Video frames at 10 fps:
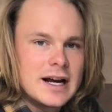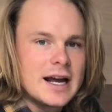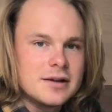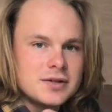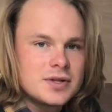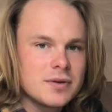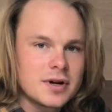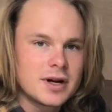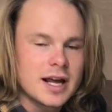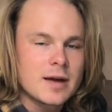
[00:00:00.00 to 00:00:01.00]
and
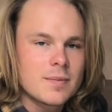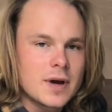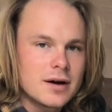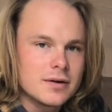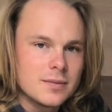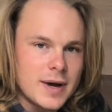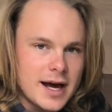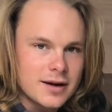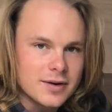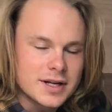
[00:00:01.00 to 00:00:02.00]
200 amp hour
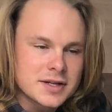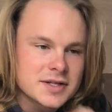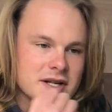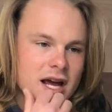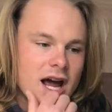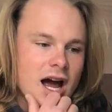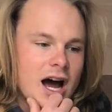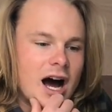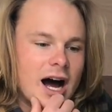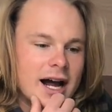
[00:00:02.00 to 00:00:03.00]
batteries,
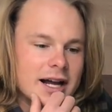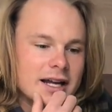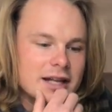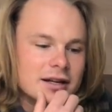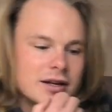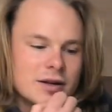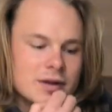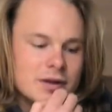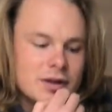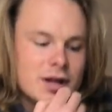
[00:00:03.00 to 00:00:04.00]
I
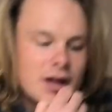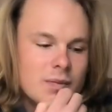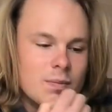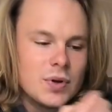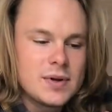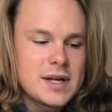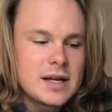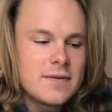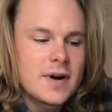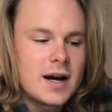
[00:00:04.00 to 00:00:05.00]

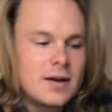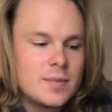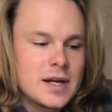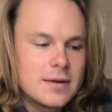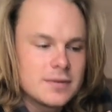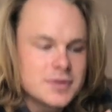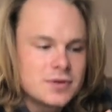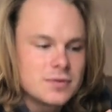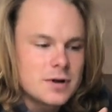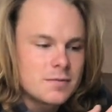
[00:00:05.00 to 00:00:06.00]
believe I'll be able to
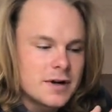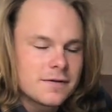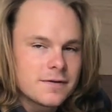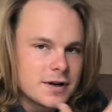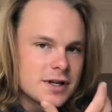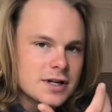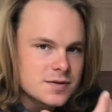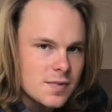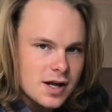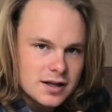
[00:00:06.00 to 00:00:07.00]
run my fridge,
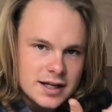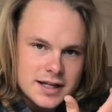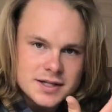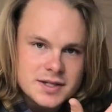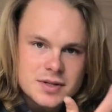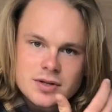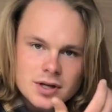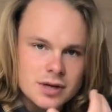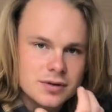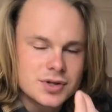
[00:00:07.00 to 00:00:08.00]
my lights,
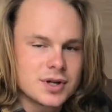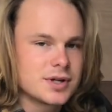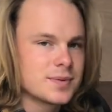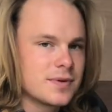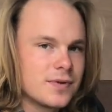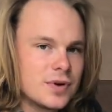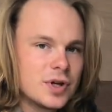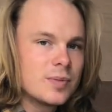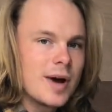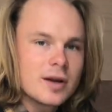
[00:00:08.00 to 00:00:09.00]
charge my
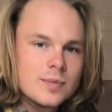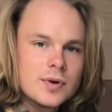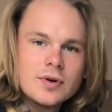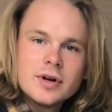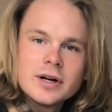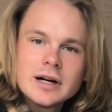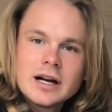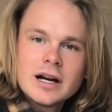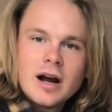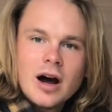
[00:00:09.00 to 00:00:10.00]
phone, my computer,
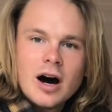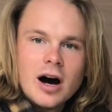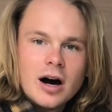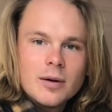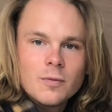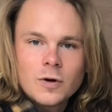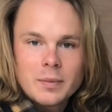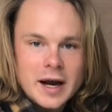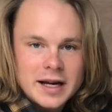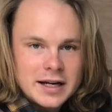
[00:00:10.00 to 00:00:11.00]
run
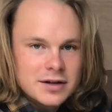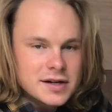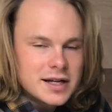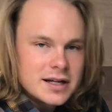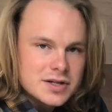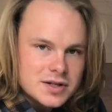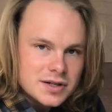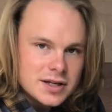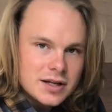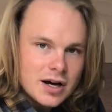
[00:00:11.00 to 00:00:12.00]
my heater
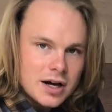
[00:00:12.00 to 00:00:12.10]
occasionally,